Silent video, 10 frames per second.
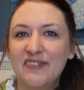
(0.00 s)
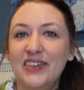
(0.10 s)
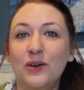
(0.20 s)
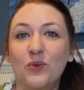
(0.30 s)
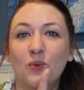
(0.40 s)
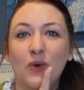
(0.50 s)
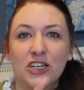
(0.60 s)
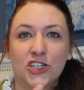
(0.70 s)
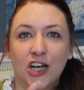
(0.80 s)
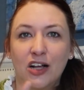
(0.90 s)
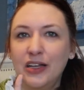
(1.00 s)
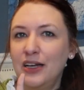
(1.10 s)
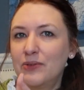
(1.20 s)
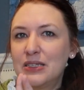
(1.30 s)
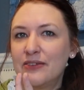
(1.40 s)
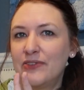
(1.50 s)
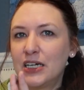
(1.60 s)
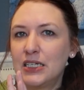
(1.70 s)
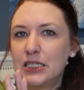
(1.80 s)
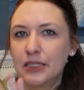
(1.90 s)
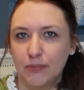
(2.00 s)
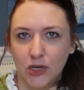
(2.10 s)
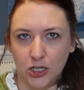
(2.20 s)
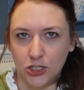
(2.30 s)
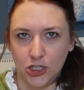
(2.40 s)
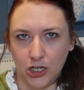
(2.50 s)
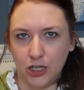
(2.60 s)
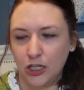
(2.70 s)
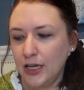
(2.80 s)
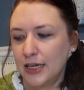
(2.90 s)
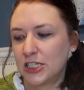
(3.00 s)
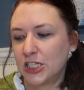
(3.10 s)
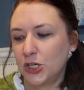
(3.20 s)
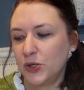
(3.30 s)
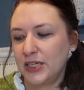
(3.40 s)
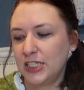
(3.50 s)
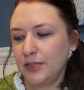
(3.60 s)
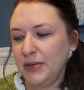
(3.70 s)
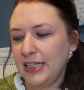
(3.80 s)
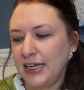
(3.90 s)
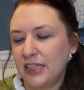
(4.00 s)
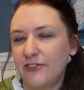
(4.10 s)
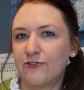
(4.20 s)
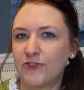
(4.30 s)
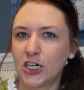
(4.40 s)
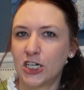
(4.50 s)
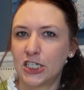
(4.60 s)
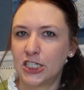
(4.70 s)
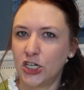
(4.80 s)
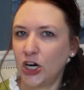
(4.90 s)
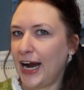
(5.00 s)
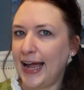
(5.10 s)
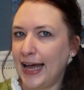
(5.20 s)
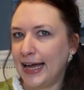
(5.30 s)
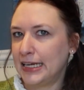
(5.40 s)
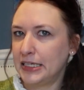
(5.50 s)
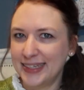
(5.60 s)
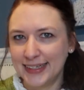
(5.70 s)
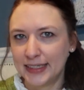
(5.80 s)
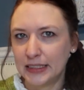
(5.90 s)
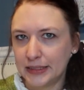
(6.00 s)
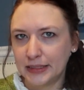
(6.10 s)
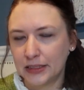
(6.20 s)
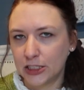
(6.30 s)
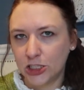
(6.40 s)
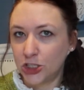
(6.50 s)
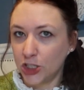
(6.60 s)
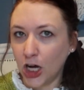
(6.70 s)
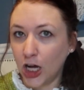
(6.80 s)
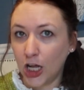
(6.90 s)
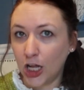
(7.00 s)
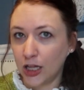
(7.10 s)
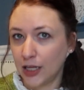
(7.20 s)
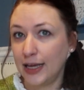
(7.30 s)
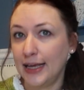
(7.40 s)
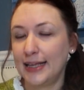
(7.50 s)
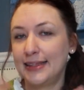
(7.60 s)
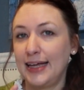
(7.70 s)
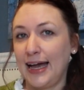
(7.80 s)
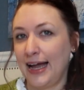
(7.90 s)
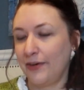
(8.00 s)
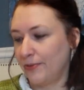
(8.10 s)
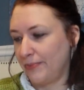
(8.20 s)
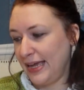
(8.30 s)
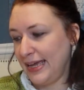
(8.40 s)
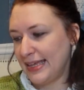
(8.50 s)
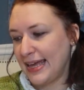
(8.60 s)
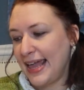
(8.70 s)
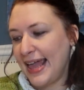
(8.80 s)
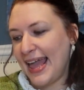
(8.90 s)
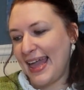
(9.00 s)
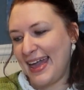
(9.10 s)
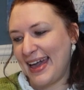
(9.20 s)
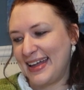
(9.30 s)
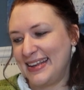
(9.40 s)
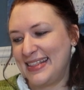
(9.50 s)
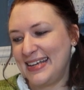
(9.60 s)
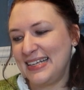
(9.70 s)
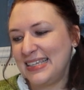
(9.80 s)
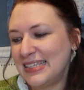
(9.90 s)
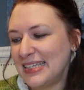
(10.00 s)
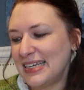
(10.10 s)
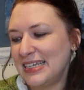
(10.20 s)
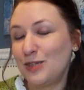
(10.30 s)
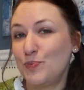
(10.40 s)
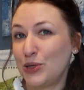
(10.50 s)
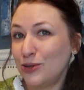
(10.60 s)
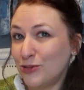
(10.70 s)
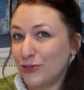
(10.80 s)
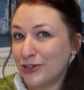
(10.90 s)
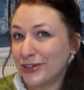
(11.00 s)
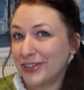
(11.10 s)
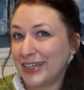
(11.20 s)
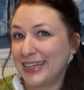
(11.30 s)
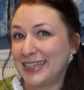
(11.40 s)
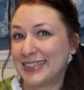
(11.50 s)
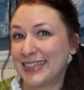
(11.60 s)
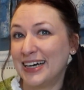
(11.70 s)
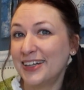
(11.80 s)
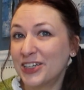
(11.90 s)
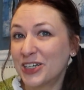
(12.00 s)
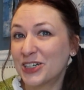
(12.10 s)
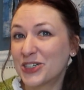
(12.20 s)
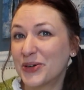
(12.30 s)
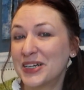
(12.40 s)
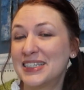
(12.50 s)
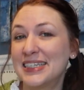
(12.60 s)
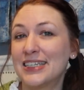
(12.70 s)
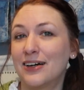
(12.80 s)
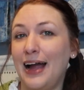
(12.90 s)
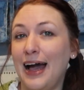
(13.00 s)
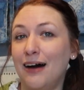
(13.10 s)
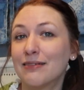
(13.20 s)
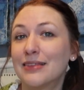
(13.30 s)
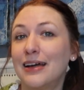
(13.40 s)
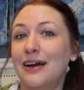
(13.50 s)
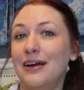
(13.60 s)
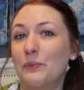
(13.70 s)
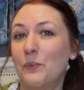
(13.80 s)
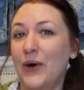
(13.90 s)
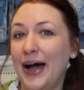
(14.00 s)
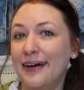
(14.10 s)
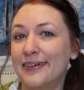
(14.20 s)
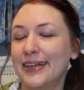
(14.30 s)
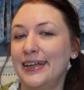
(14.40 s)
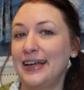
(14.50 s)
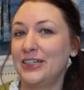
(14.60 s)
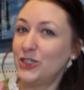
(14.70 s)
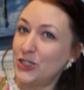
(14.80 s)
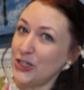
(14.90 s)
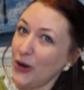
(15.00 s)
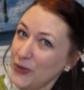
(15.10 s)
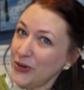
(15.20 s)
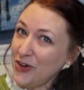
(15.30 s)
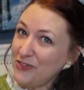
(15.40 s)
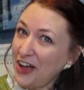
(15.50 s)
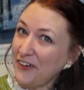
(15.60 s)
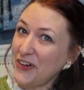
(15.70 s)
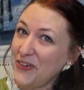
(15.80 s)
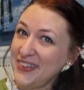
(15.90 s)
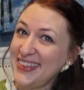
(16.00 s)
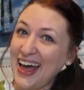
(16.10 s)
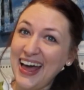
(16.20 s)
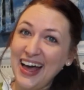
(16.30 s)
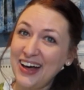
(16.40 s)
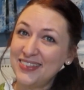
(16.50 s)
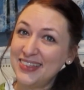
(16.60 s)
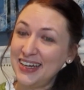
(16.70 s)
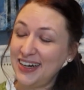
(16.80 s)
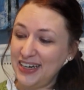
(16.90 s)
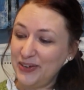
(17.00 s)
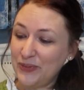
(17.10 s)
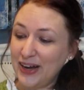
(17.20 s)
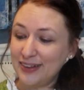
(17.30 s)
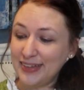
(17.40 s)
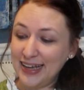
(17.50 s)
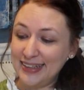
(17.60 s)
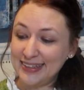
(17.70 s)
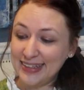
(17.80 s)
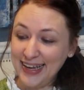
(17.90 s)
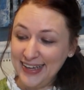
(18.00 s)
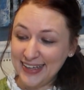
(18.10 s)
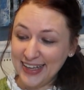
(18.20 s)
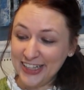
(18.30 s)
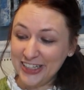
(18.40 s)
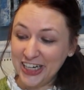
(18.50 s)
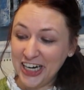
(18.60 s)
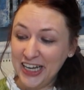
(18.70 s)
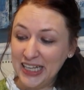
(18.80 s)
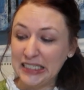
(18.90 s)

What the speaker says: knit one shawl and it was a very small shawl. So this will be like the first grand shawl that I will make. And this is beautiful. His color choices are out there and wild, and I don't know if I'll go that out there and wild. I like color,